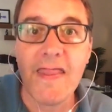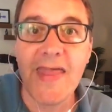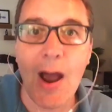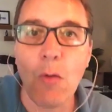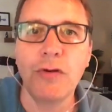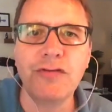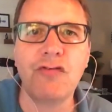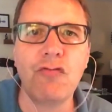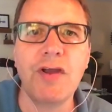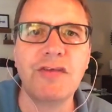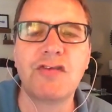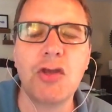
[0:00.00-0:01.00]
That was the
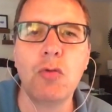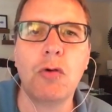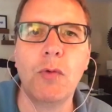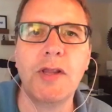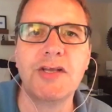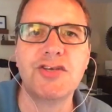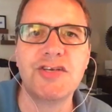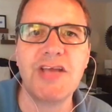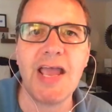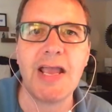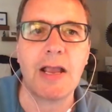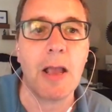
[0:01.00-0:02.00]
risk you were willing to
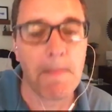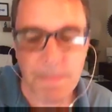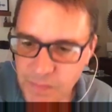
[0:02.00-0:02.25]
take.